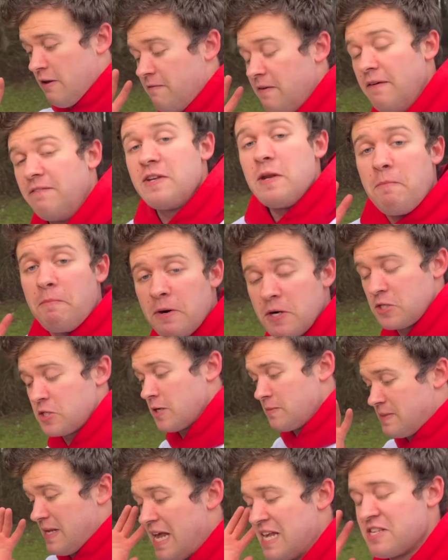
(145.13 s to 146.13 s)
50
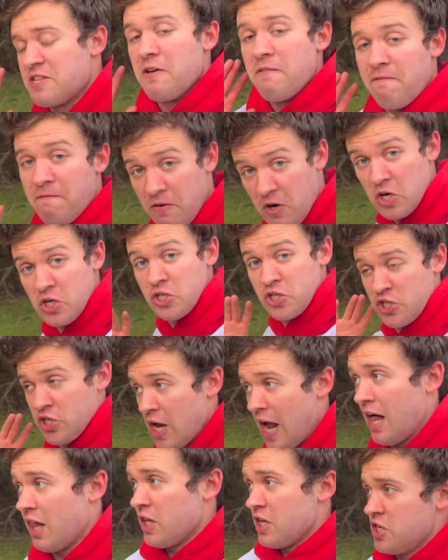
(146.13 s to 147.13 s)
push-ups as the first
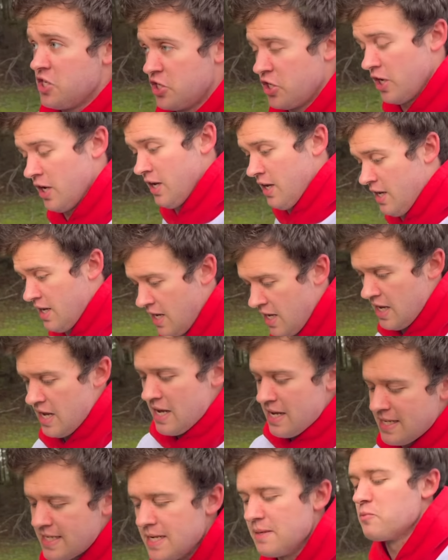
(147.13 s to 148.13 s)
challenge
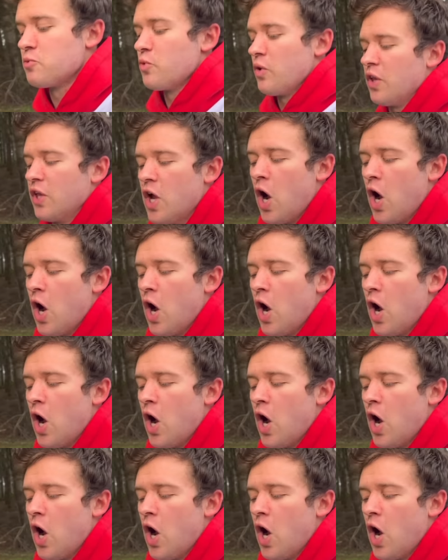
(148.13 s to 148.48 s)
seems really